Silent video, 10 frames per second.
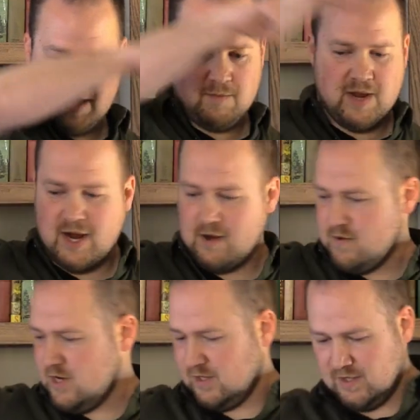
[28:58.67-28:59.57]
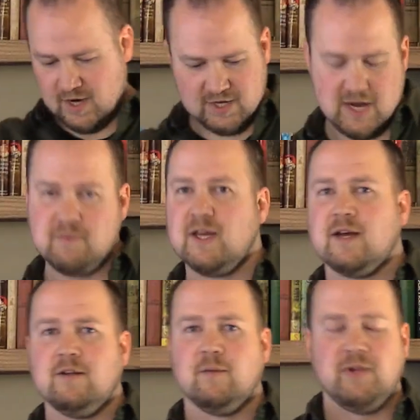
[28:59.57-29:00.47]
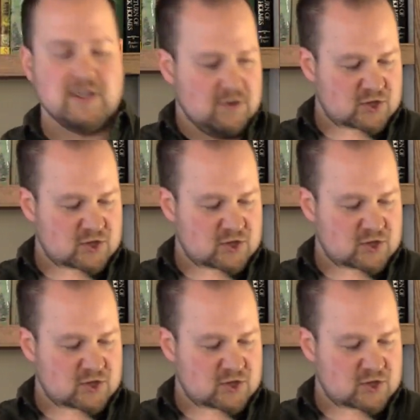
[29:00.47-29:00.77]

in the back and we just duct taped that clear plastic,